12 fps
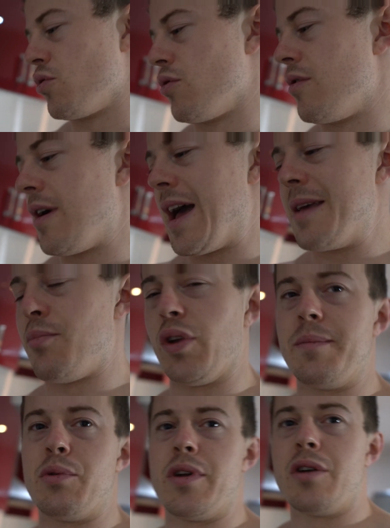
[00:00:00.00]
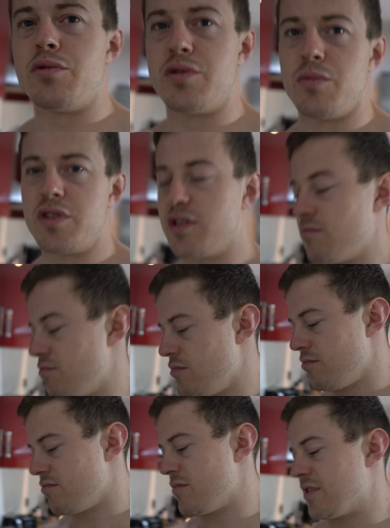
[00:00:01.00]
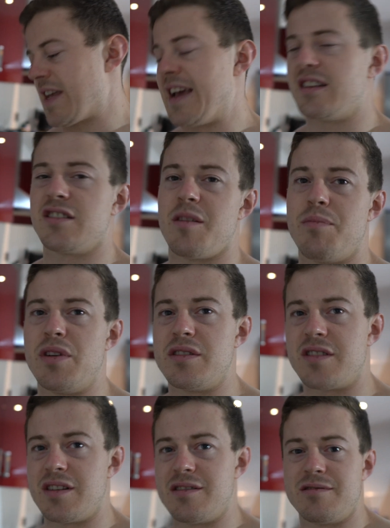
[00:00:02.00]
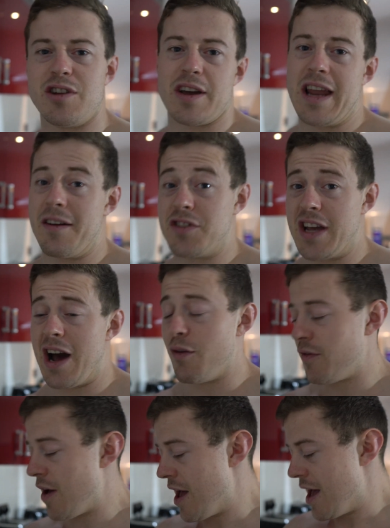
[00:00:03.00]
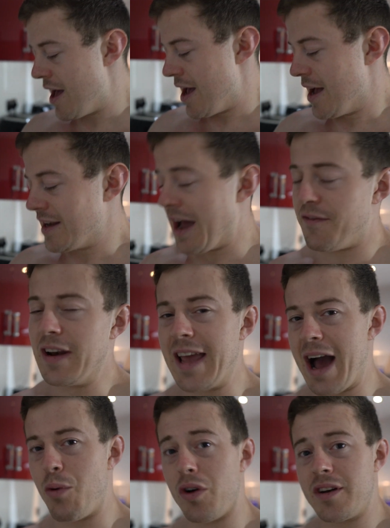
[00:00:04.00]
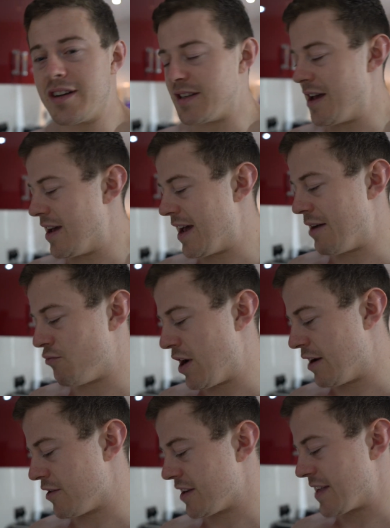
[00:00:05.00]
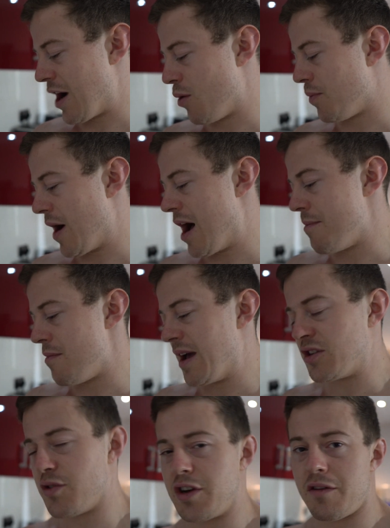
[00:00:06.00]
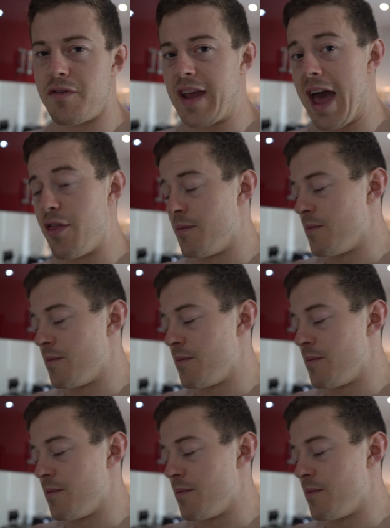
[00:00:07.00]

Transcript: you're a bodybuilder or someone just takes supplements and looking after your health, definitely get one, because it really does help. Make sure you don't forget